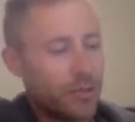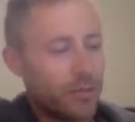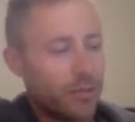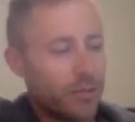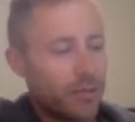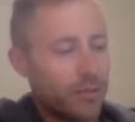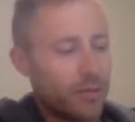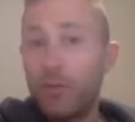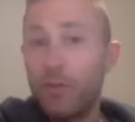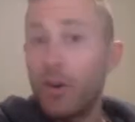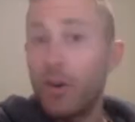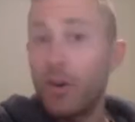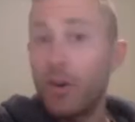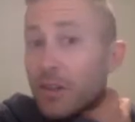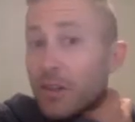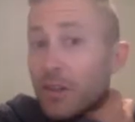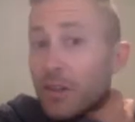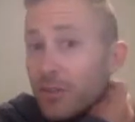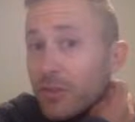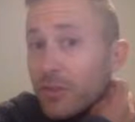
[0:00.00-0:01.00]
from
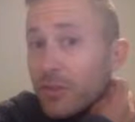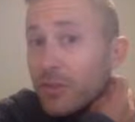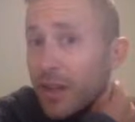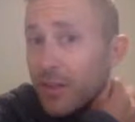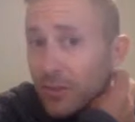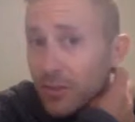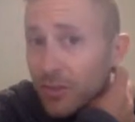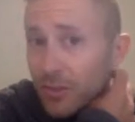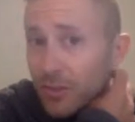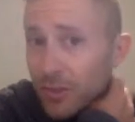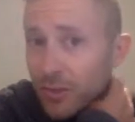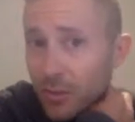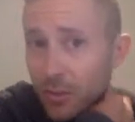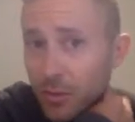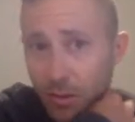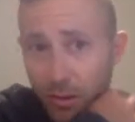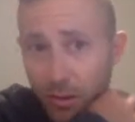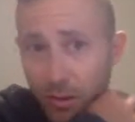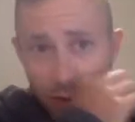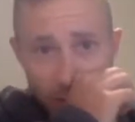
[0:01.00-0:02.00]
falling as fast as it would
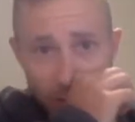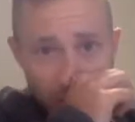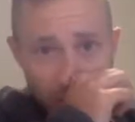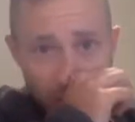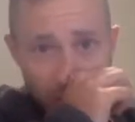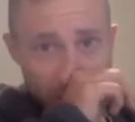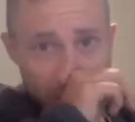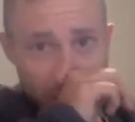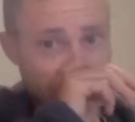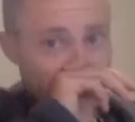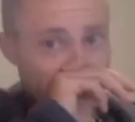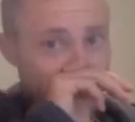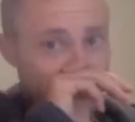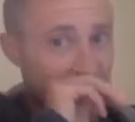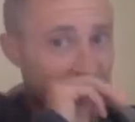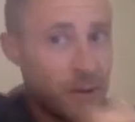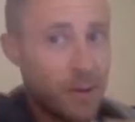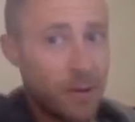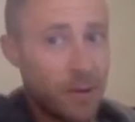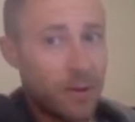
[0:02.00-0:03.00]
like to,
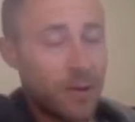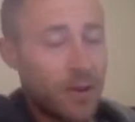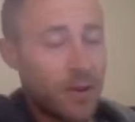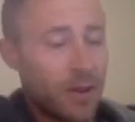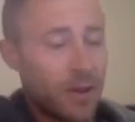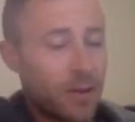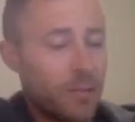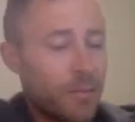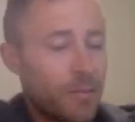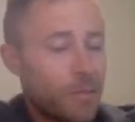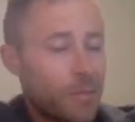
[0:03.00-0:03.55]
okay?